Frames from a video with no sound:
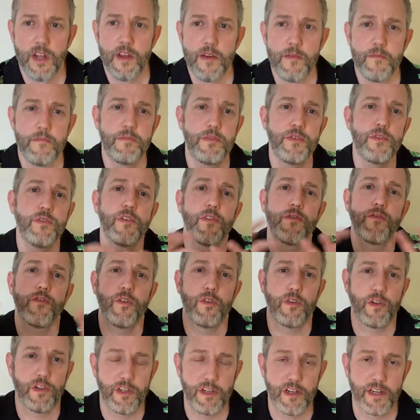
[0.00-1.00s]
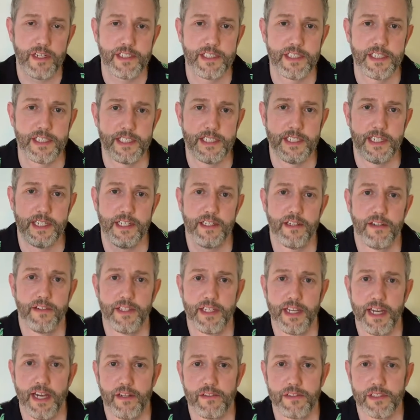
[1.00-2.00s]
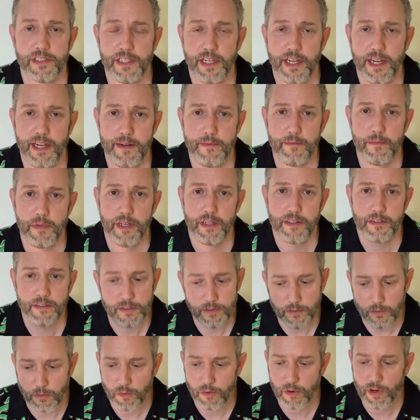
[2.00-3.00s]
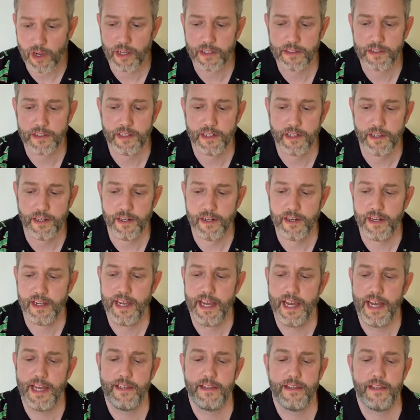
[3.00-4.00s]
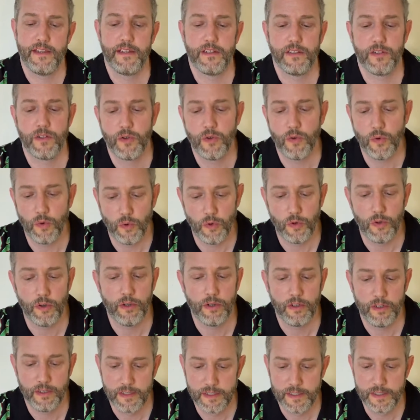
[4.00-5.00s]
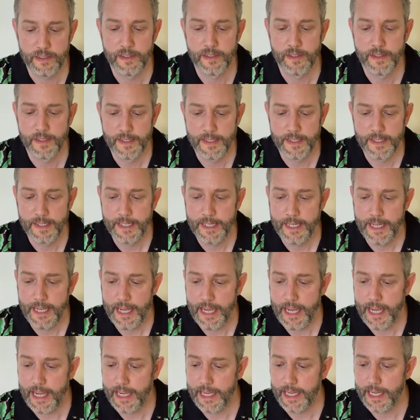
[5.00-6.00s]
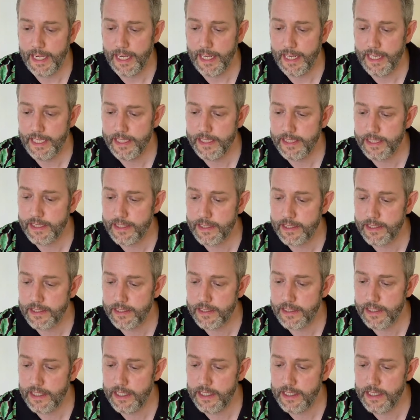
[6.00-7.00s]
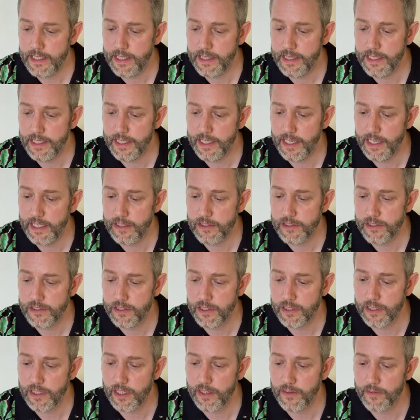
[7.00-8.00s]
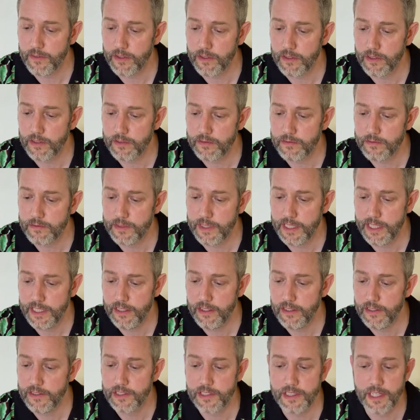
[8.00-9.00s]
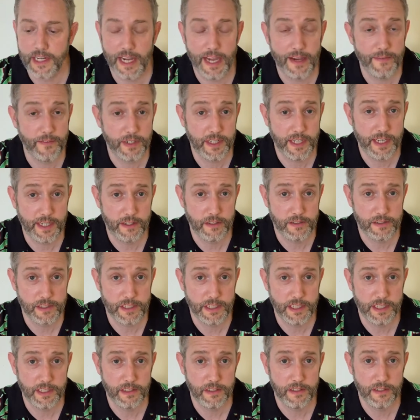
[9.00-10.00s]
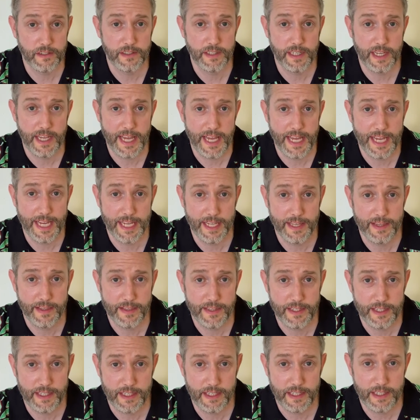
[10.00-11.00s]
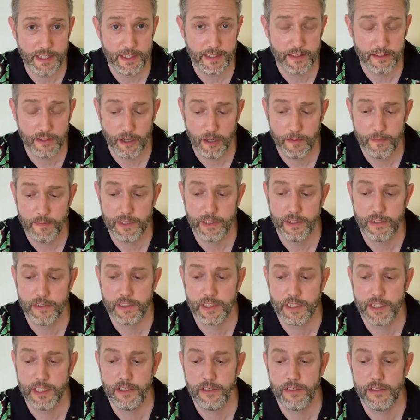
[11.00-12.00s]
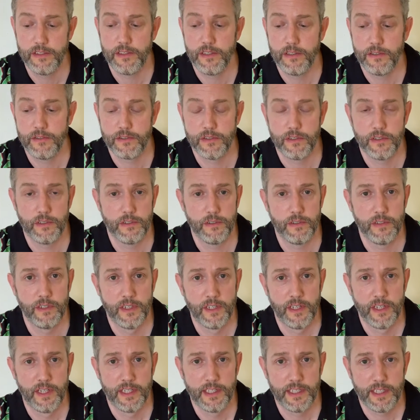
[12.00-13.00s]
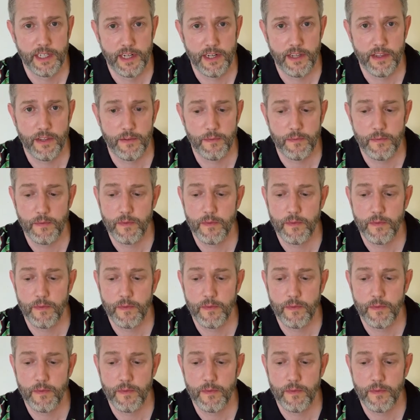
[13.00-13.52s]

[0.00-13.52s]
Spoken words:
beautiful, glossy city on the outside, but rotten at the core. And anything else to cover? Guilds, the Navigators Guild and the Carpenters Guild. Those are kind of